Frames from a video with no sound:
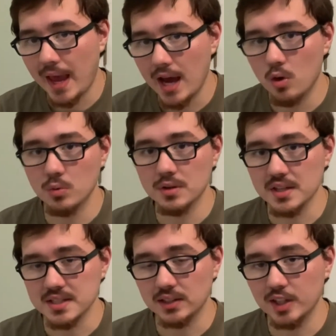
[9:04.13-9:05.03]
pound
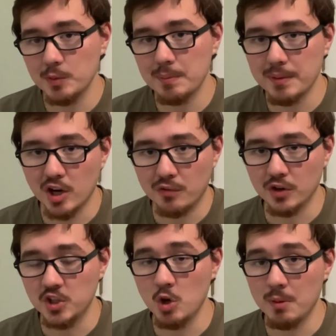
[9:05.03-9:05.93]
is a little bit better for
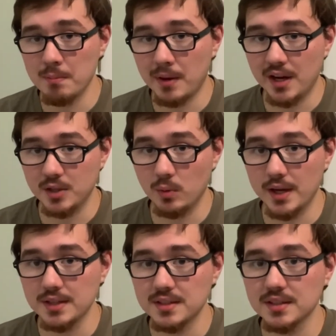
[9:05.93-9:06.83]
human body
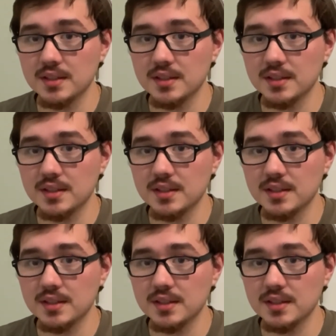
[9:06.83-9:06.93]
weight.